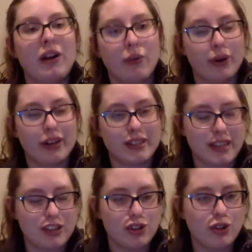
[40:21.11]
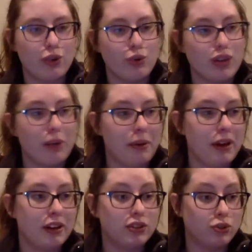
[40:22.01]
organization who's
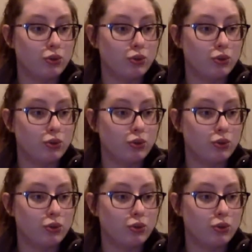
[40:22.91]
helping